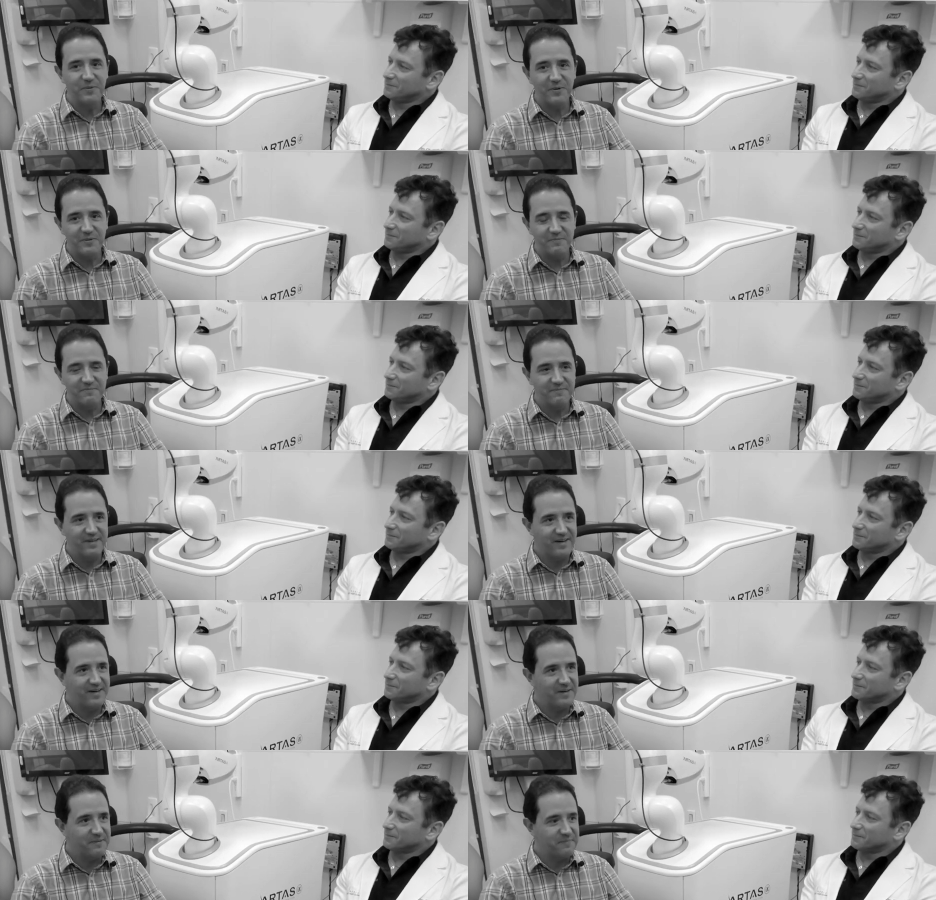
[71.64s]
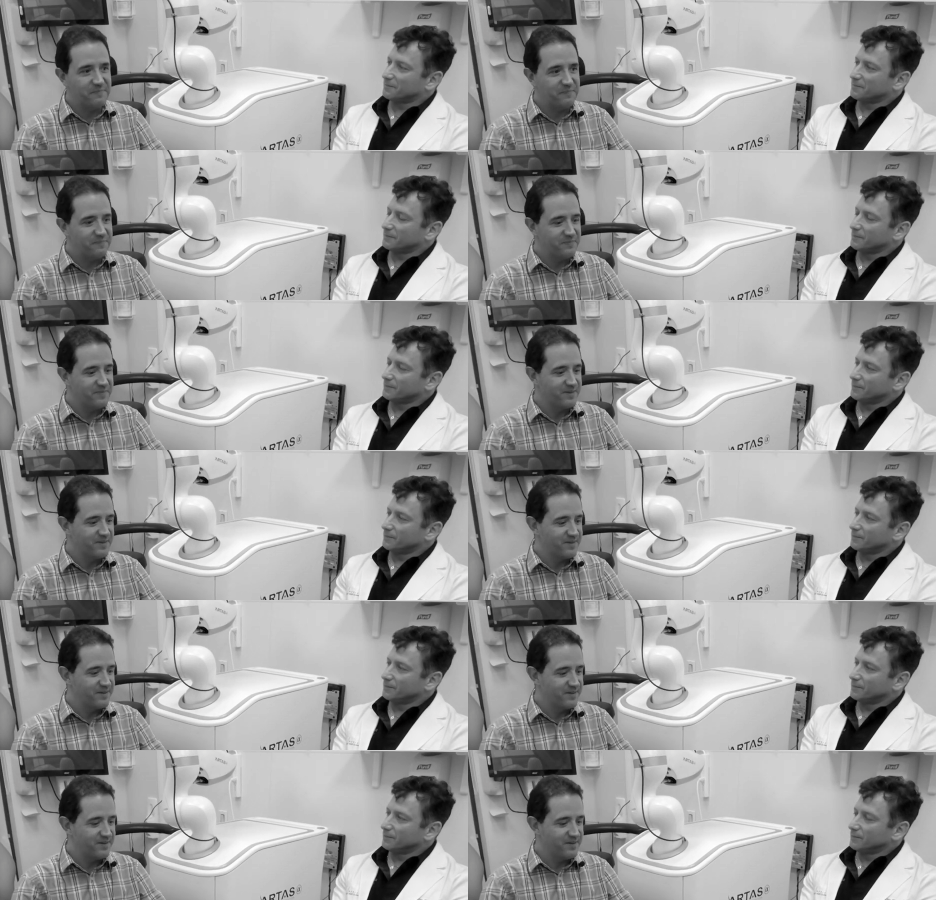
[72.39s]
Speaker 1: Well,
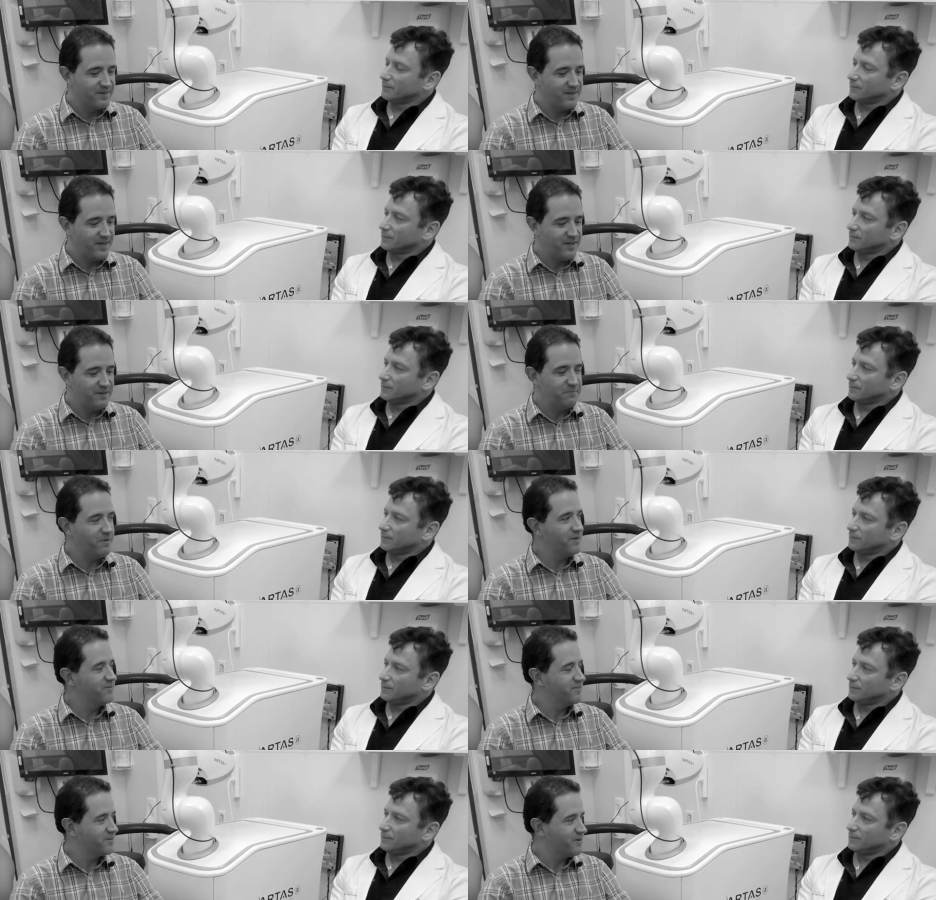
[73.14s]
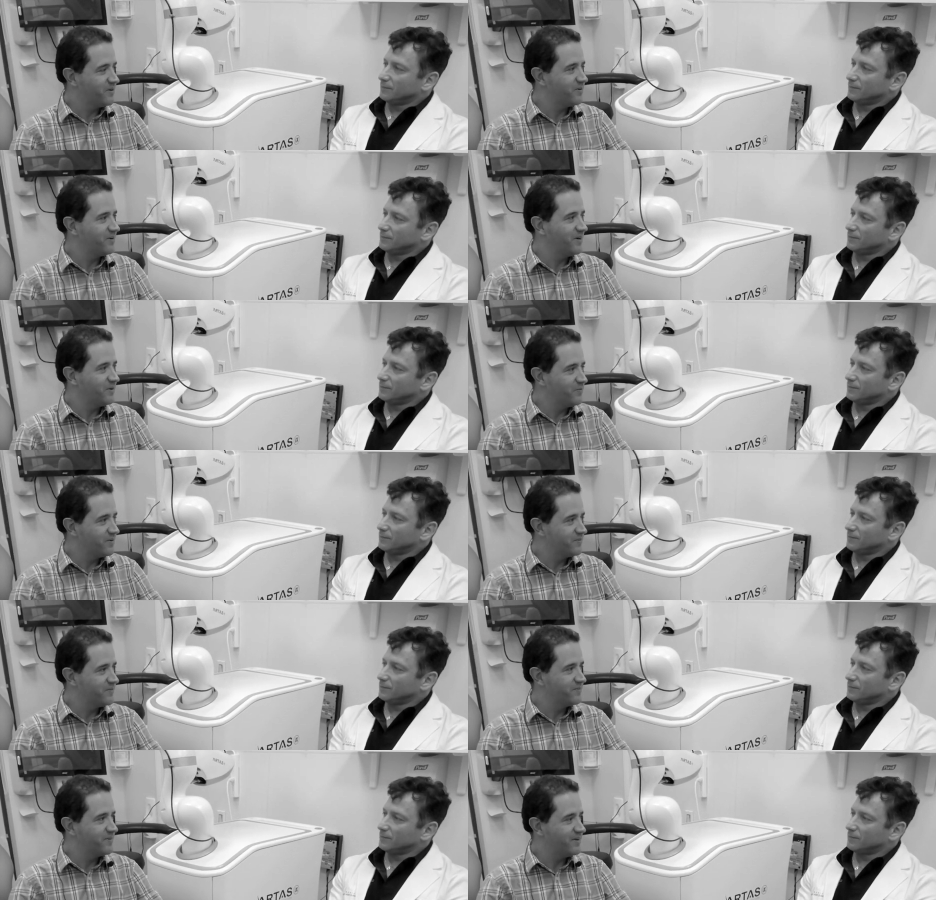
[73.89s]
8 months ago, I
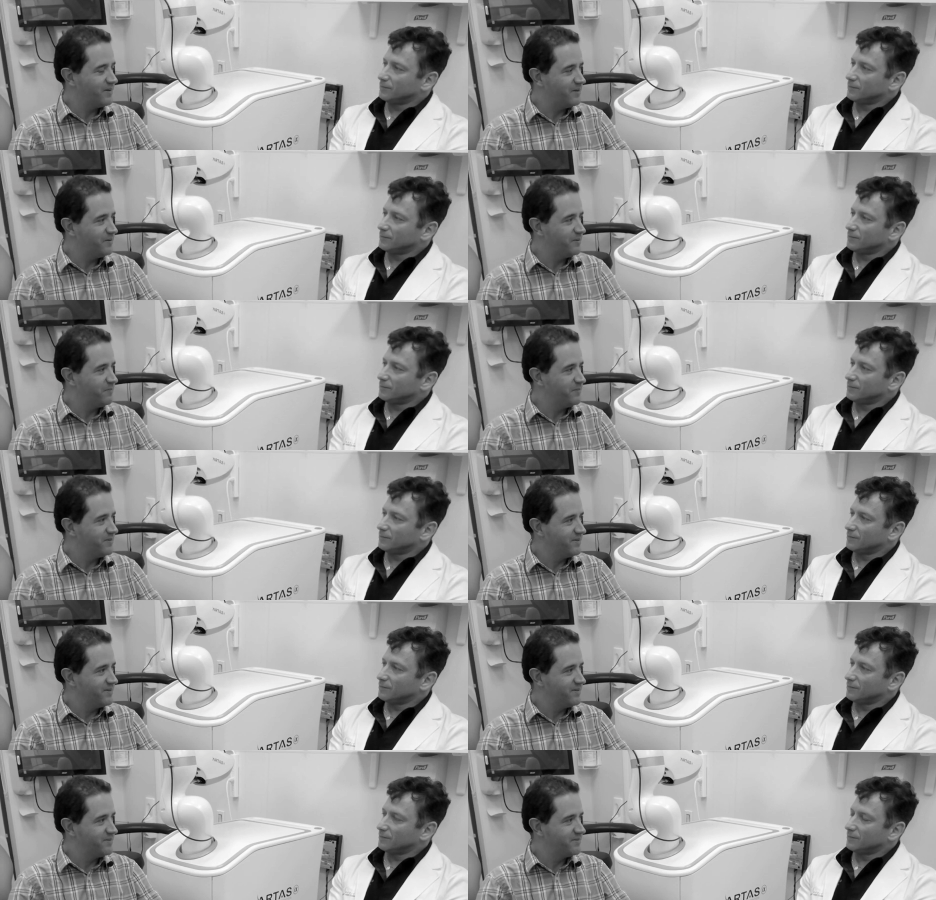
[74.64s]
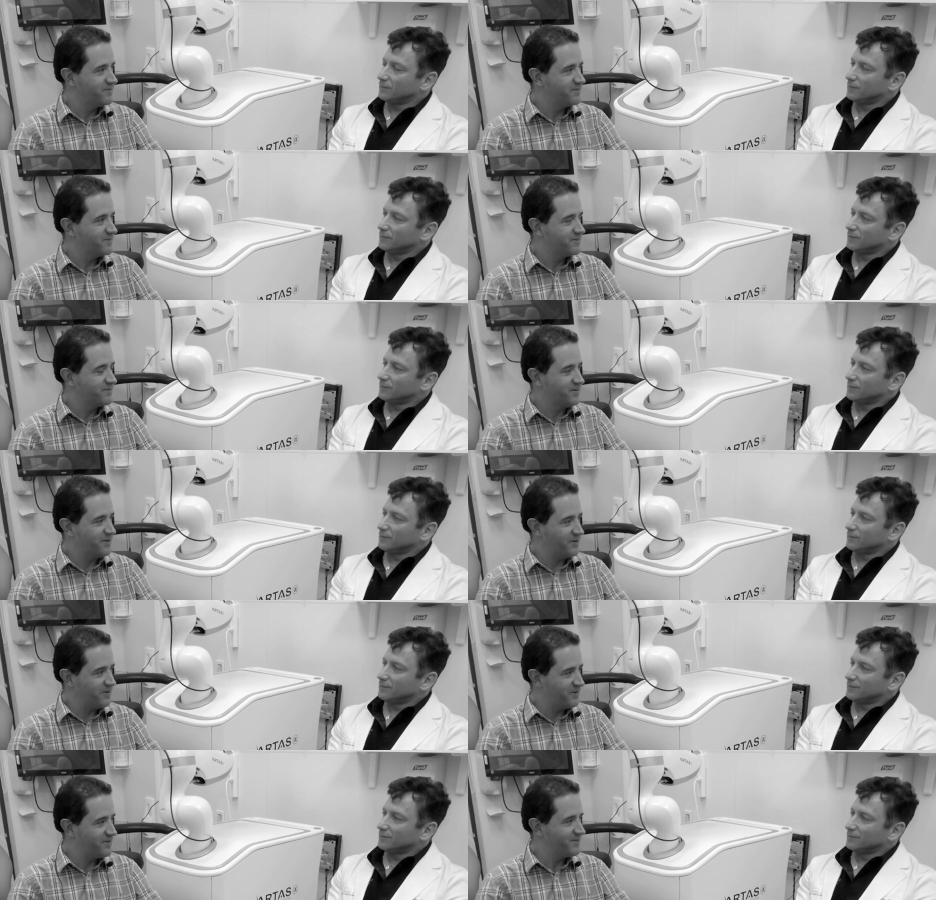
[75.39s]
was a little bit
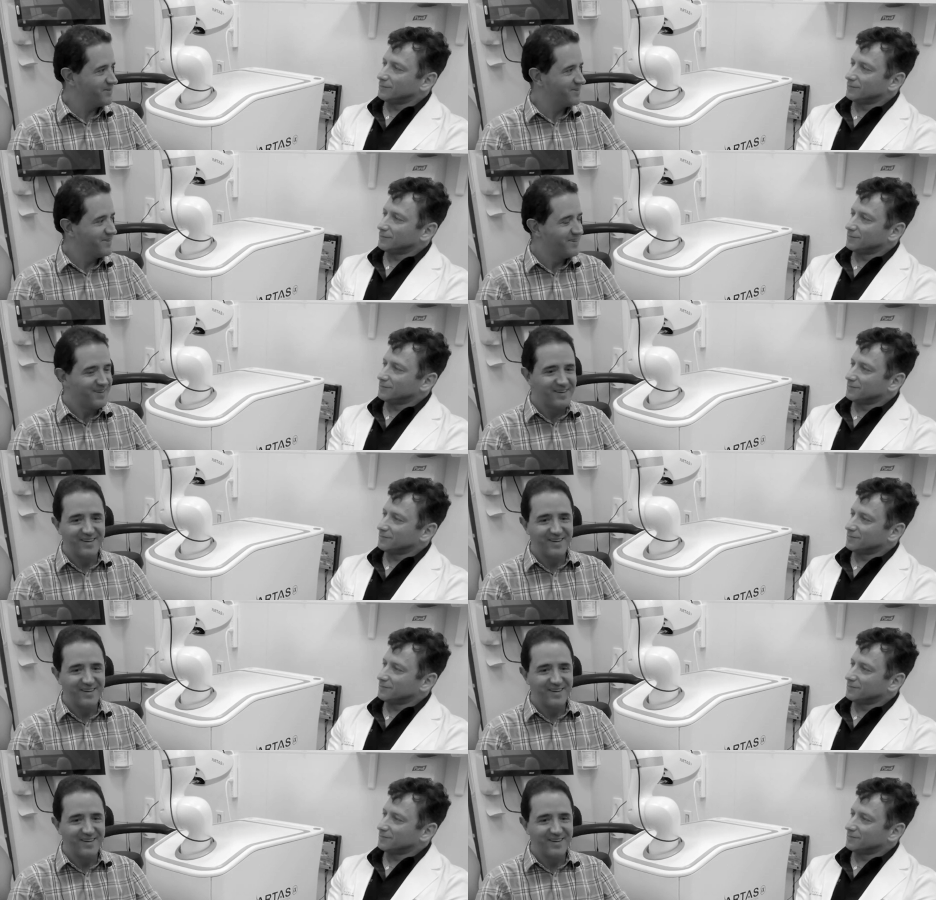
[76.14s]
scared